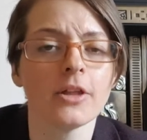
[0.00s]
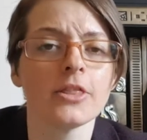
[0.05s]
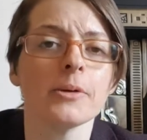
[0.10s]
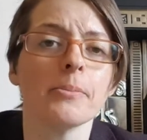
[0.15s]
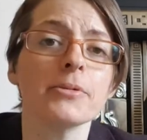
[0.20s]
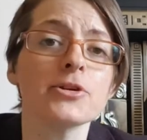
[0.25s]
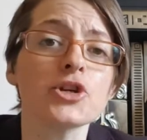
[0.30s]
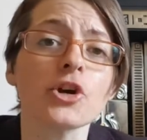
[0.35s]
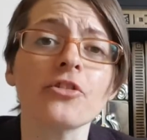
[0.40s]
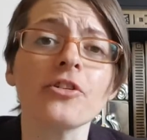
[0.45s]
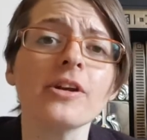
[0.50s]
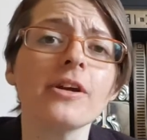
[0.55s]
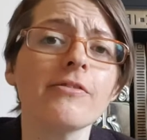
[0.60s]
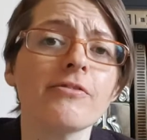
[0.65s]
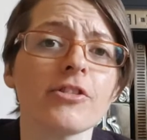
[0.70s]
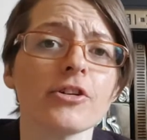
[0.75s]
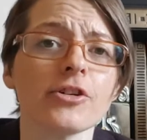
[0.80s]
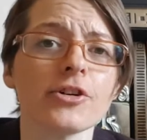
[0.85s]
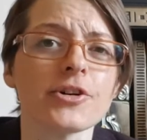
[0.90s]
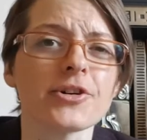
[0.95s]
The majority
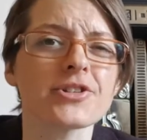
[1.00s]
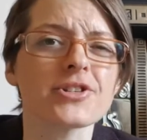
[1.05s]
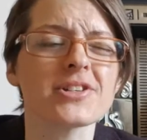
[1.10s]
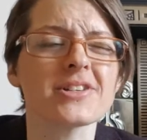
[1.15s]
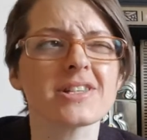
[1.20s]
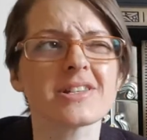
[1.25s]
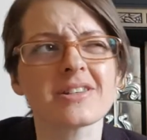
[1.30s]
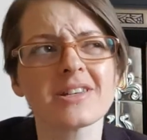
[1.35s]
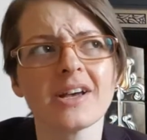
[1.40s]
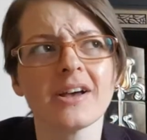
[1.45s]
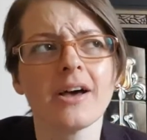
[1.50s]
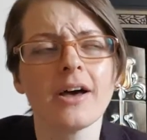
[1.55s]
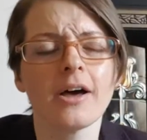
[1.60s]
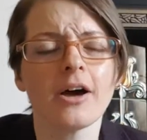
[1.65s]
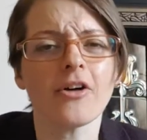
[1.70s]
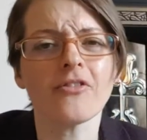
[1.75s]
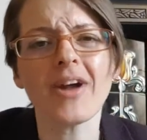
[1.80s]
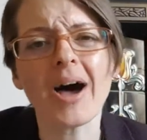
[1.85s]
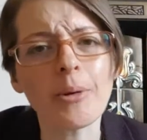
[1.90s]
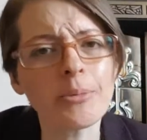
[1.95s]
of those, it's
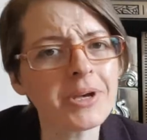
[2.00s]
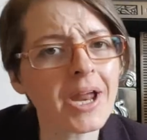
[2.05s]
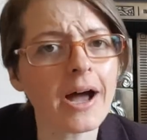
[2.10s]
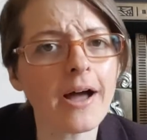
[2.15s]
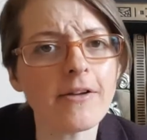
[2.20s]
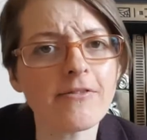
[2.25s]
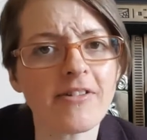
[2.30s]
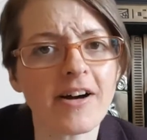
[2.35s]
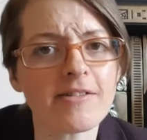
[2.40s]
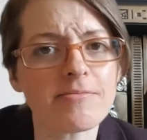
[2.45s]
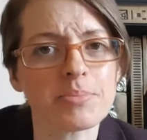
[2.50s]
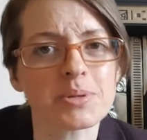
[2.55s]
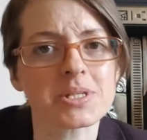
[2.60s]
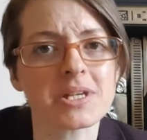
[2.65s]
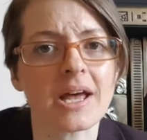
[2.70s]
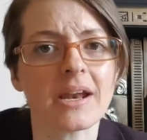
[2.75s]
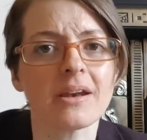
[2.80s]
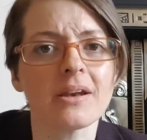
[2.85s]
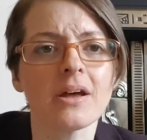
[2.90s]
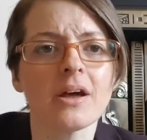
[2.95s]
around
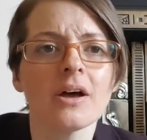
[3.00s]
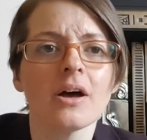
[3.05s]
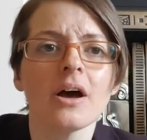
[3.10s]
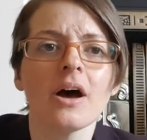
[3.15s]
95%,